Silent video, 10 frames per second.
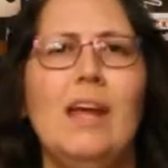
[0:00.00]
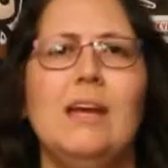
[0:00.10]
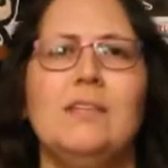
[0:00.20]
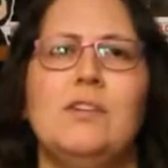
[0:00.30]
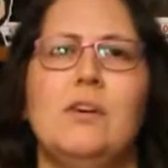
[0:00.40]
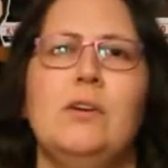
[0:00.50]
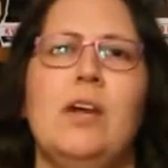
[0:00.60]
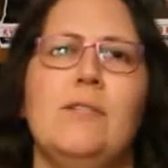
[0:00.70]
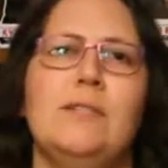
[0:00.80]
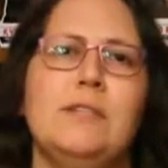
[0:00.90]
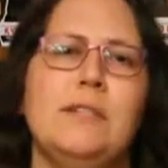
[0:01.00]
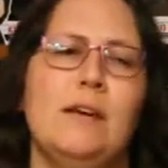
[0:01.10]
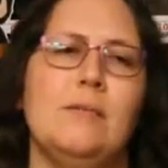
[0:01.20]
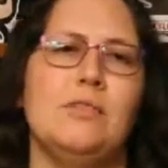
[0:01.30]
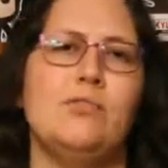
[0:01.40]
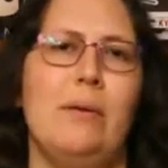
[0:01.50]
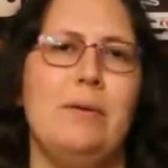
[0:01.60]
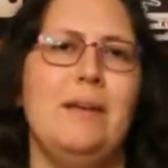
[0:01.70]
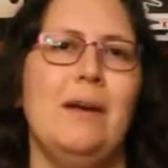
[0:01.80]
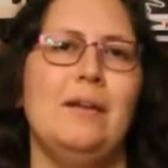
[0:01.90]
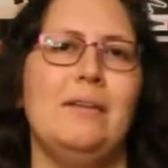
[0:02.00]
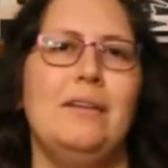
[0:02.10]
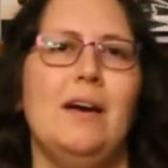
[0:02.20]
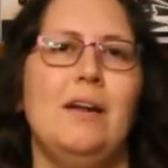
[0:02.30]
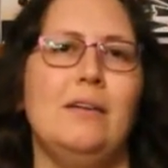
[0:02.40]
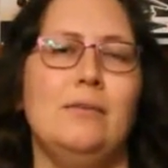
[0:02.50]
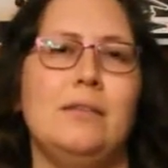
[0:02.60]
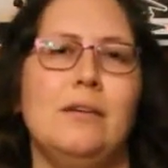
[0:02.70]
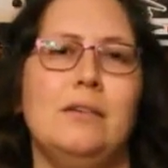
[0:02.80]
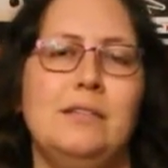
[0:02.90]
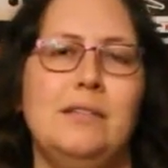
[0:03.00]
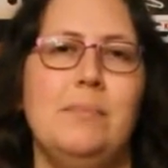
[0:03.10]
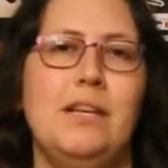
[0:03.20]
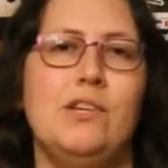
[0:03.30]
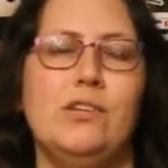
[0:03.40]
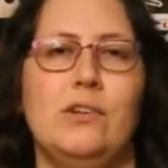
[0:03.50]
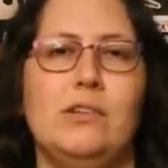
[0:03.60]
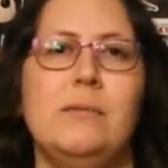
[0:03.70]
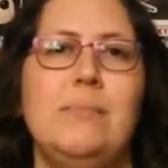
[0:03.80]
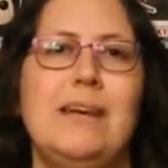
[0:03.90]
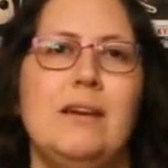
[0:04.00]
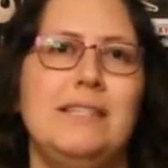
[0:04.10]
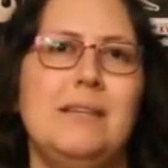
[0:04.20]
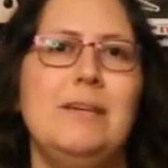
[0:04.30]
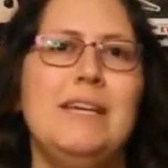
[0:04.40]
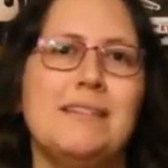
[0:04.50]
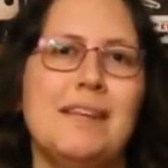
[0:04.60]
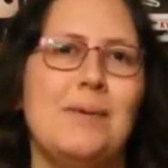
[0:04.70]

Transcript: So you have this scrappy young girl who's a diminished, a dimmy as they call